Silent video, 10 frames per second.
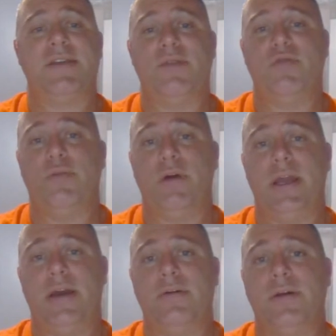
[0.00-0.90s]
we're putting
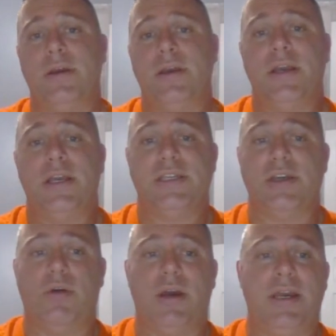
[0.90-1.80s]
out.
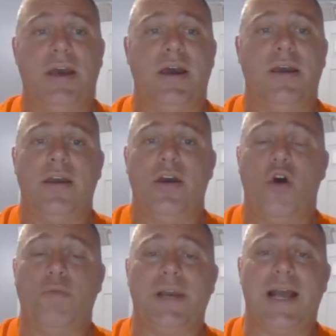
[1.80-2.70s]
So I
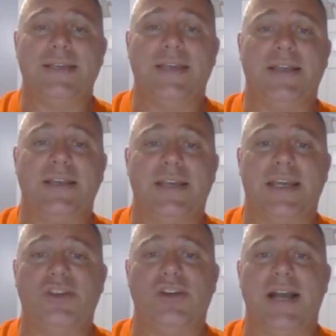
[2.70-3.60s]
hope you guys like this. I'll
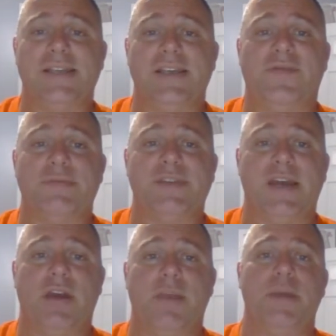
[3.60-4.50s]
catch you guys on the flip side. All
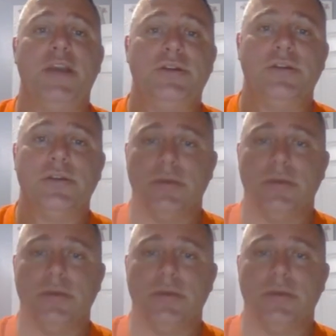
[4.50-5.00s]
right, peace.